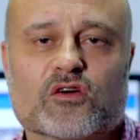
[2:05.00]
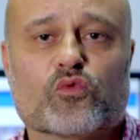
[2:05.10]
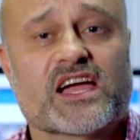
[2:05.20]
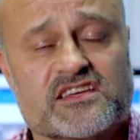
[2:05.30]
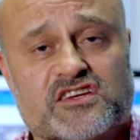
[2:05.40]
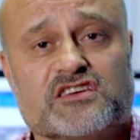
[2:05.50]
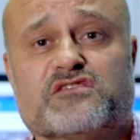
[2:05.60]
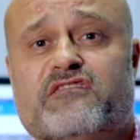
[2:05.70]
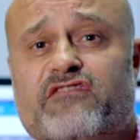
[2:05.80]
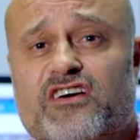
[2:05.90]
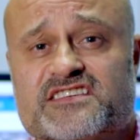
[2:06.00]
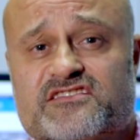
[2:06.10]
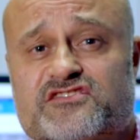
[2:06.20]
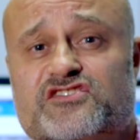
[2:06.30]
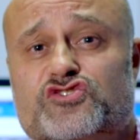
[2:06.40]
we ask you to invite
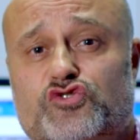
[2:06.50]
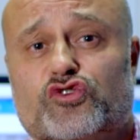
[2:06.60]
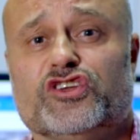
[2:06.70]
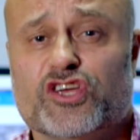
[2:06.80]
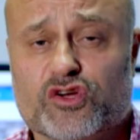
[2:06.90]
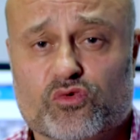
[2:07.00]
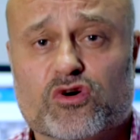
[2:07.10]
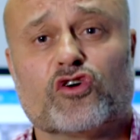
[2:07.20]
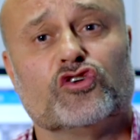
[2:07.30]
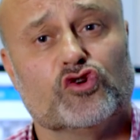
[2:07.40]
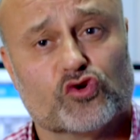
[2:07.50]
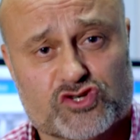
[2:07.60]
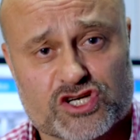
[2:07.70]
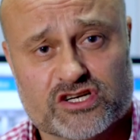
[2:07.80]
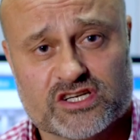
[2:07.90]
us to join you on your
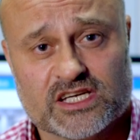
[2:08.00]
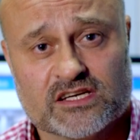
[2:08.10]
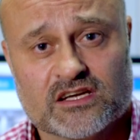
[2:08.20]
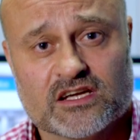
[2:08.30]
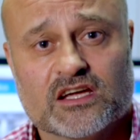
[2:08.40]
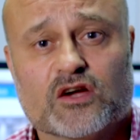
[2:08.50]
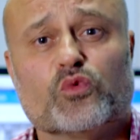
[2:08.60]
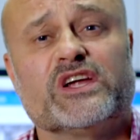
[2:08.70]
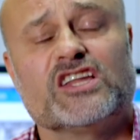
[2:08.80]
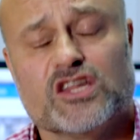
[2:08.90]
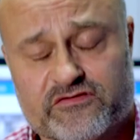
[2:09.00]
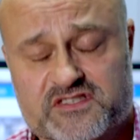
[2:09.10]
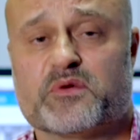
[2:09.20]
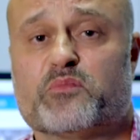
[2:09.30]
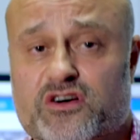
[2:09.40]
journey. We'd love
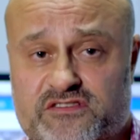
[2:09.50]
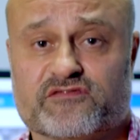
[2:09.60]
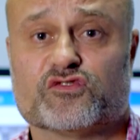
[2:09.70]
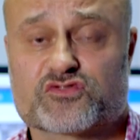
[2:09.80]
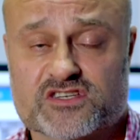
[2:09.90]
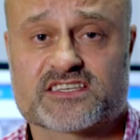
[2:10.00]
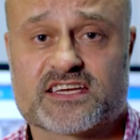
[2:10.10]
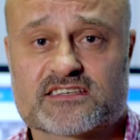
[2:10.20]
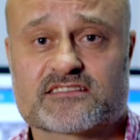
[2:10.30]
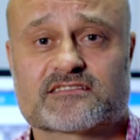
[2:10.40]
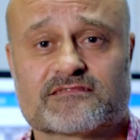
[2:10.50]
to be part of your success.